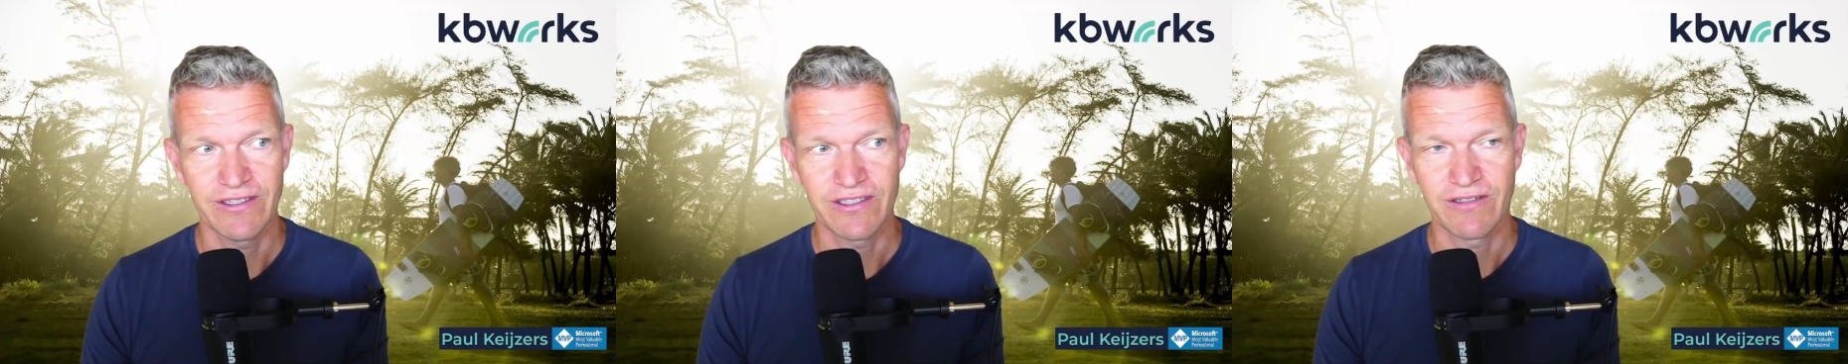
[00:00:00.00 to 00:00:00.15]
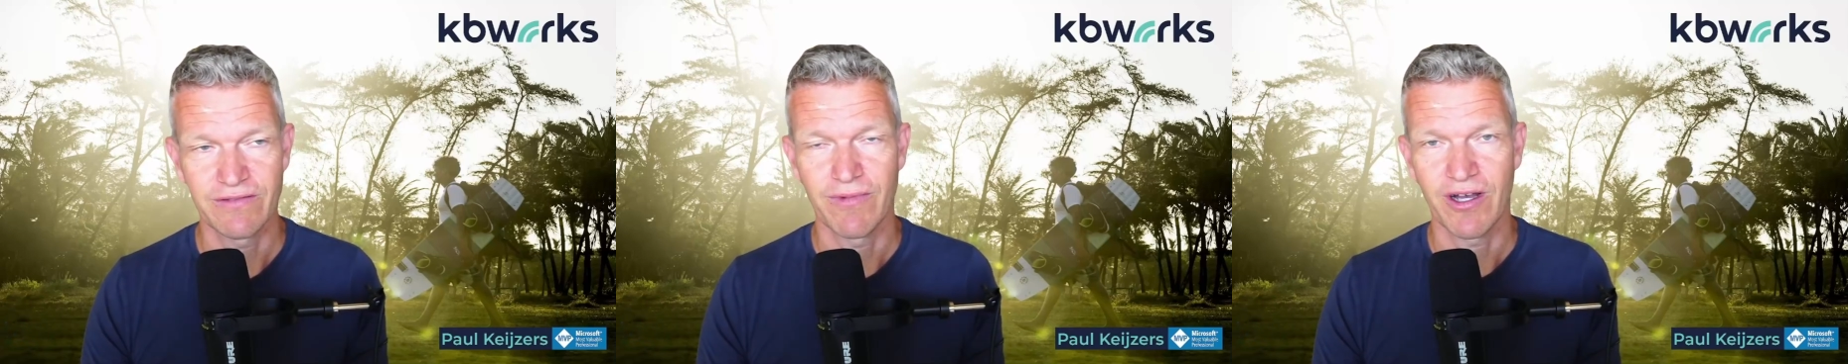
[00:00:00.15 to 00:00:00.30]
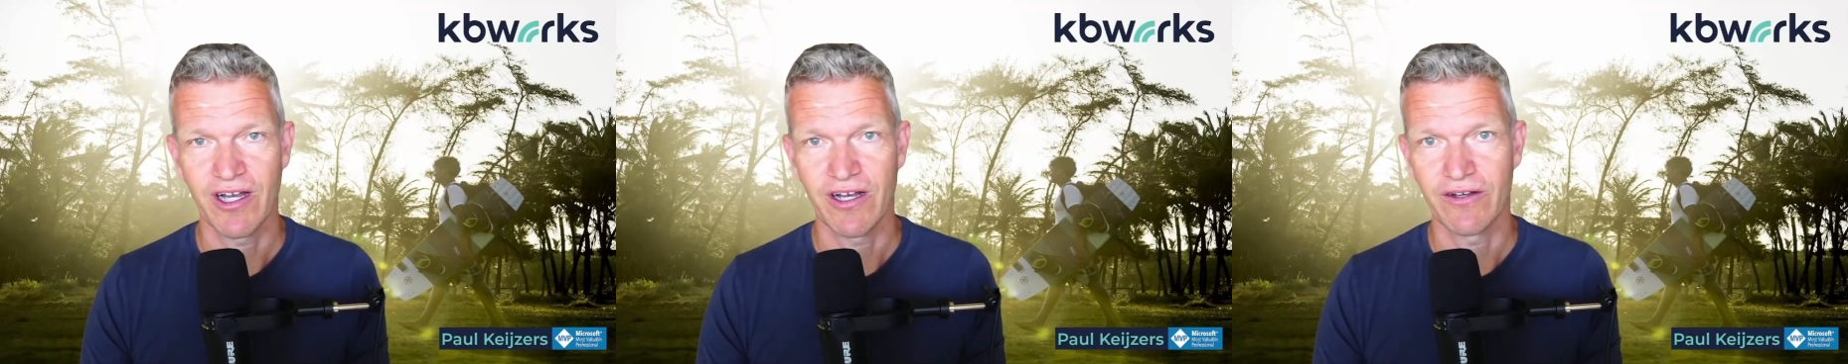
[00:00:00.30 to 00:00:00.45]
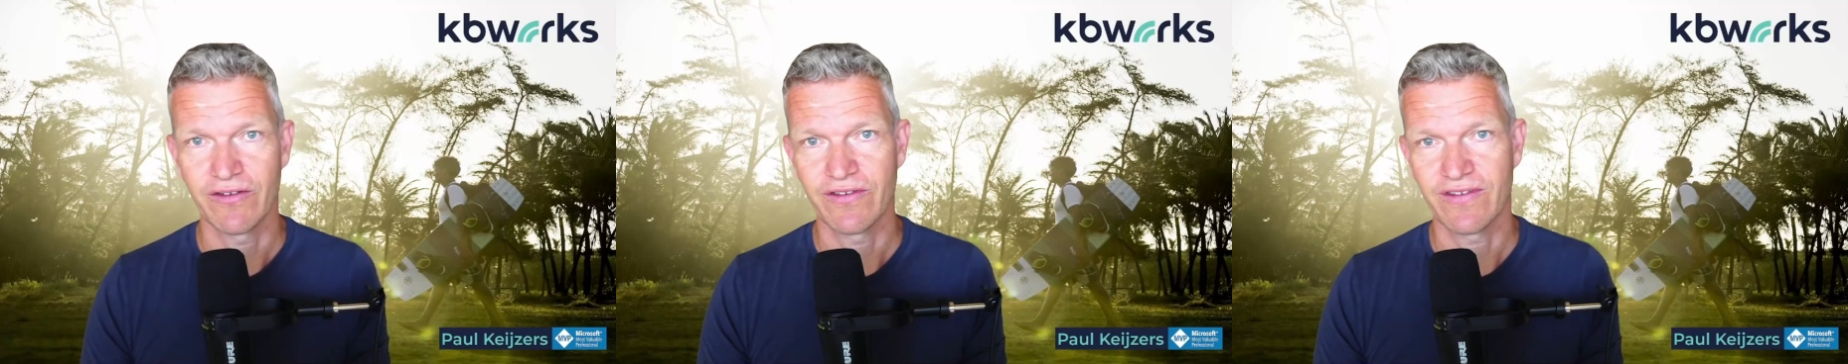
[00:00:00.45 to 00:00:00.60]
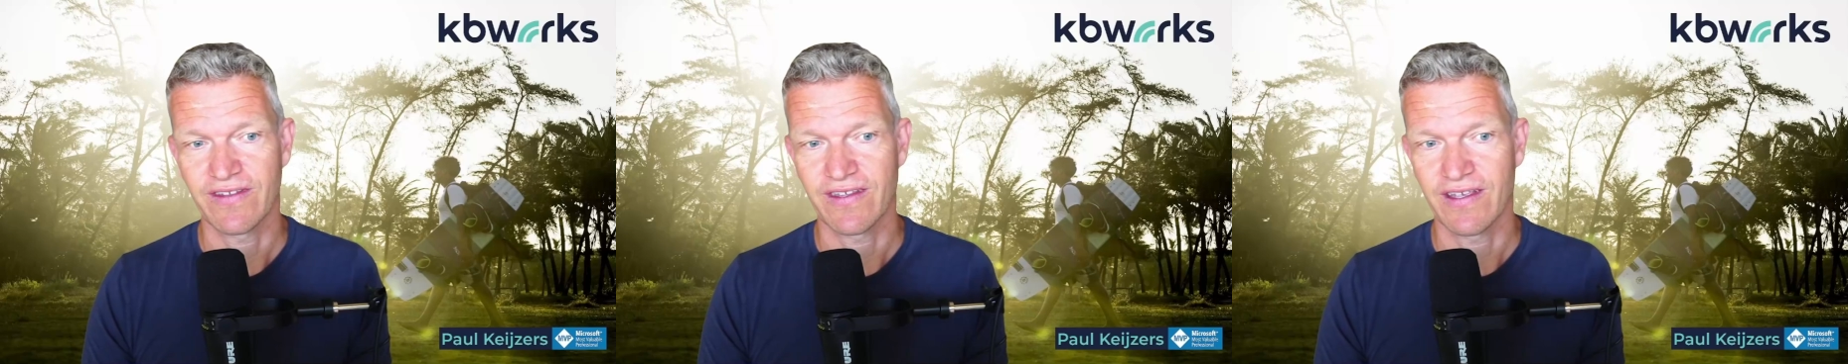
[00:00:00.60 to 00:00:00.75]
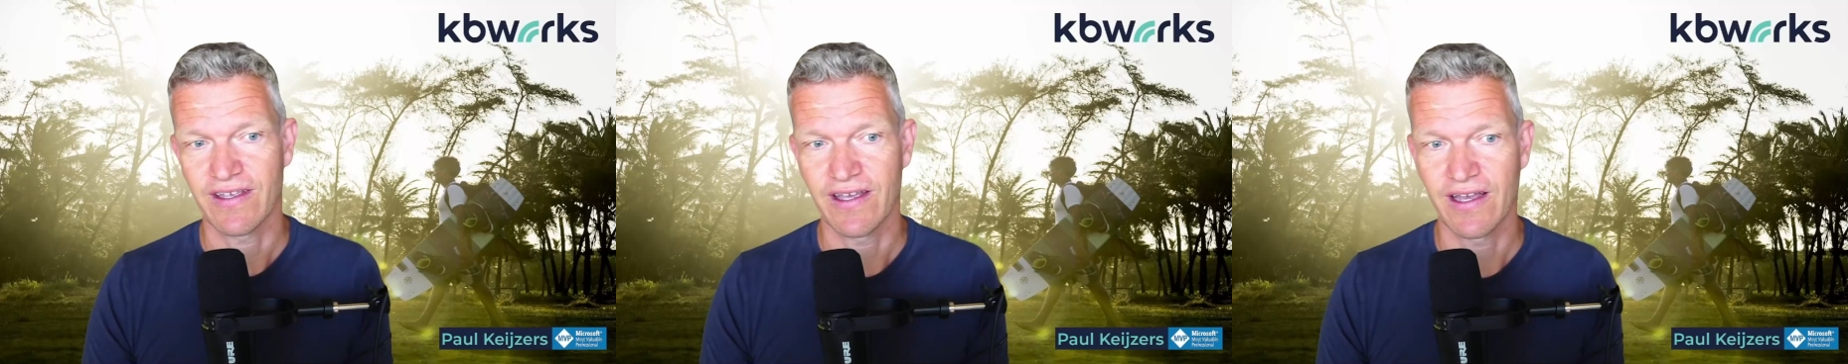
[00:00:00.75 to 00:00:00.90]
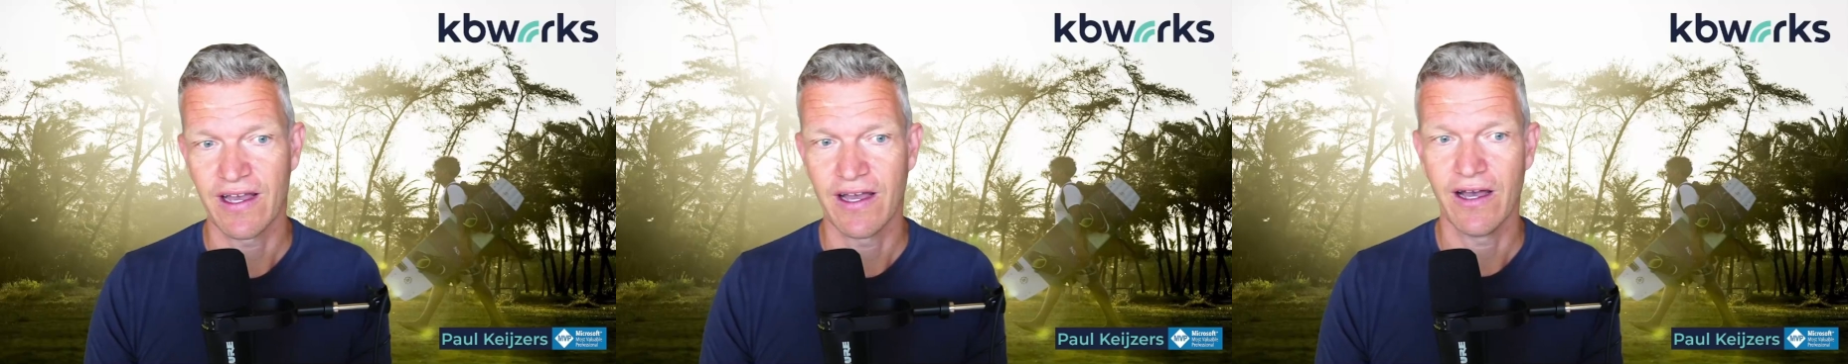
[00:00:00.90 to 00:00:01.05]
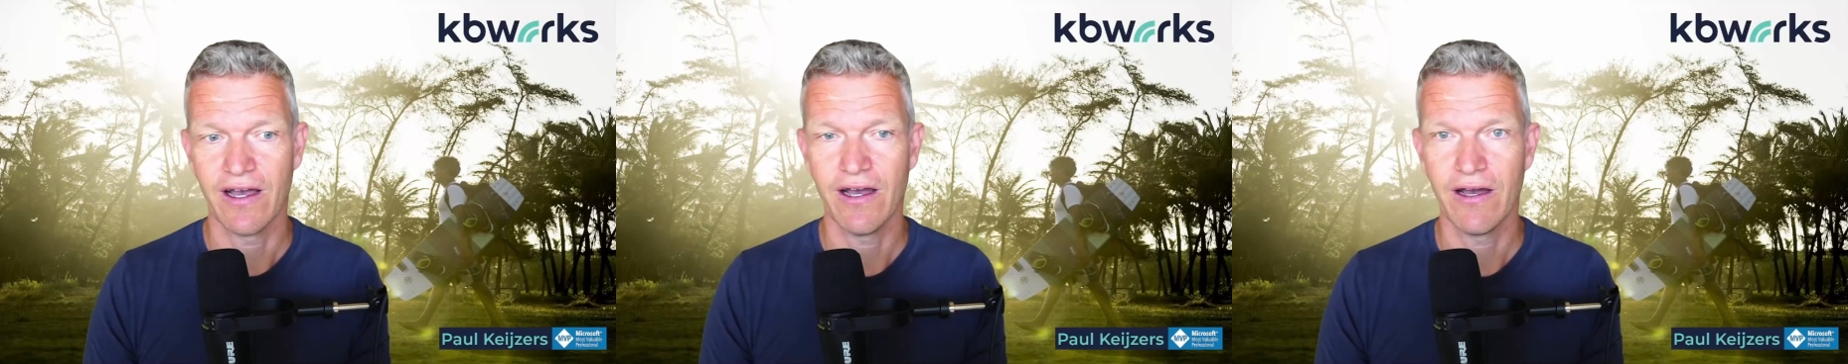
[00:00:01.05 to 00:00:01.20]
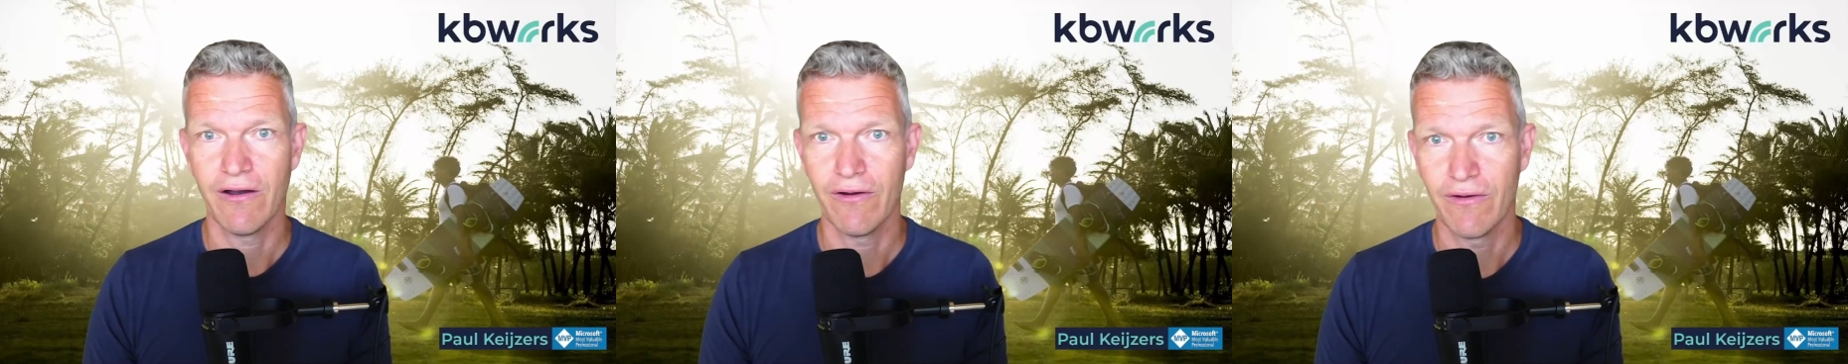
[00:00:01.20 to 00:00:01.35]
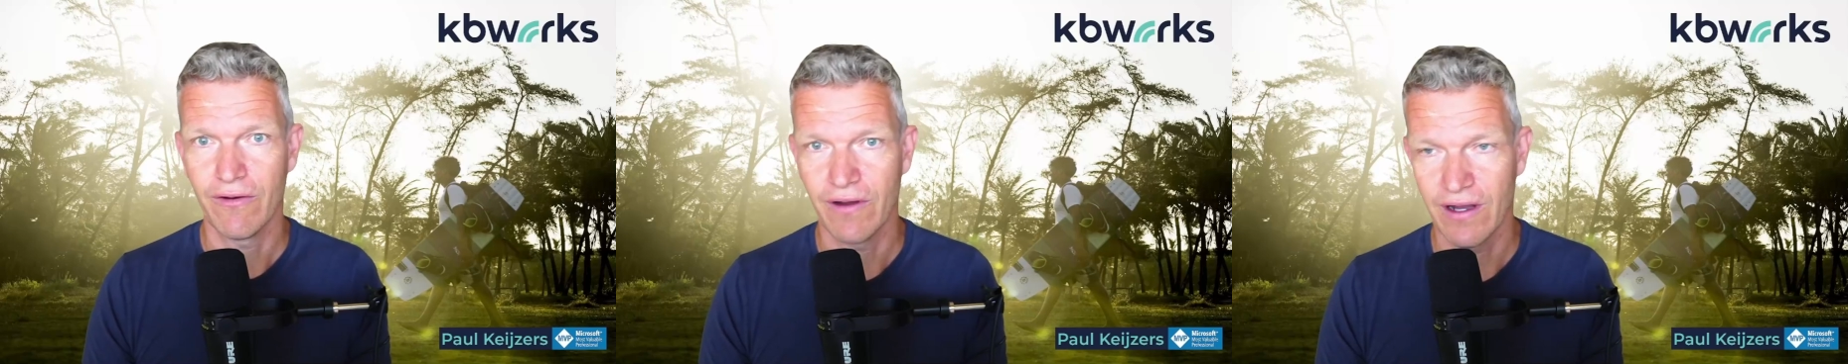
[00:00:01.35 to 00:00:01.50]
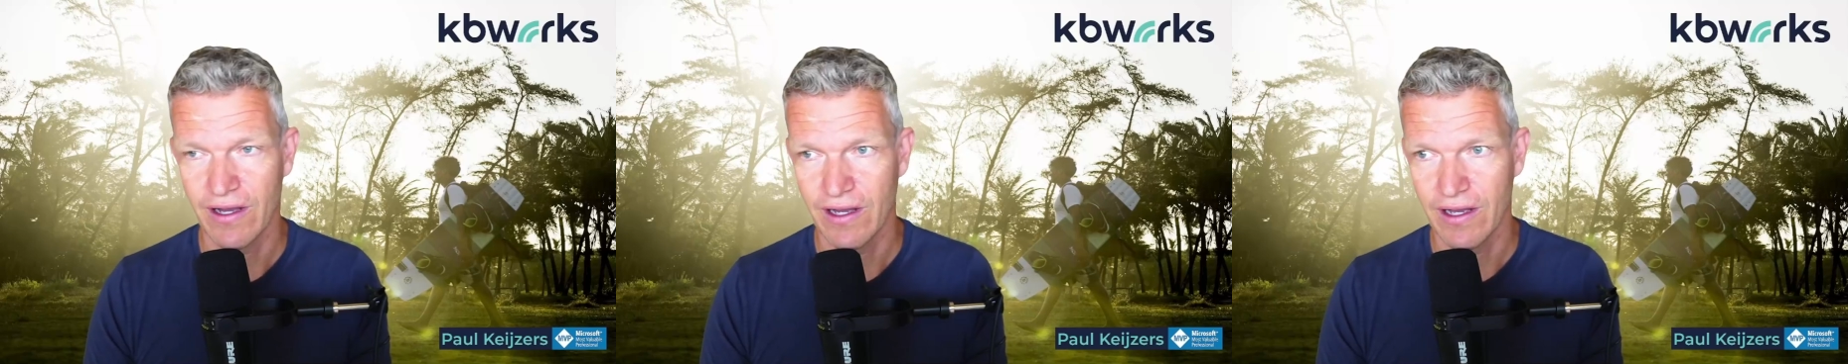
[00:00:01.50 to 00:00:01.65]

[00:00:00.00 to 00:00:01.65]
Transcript: about how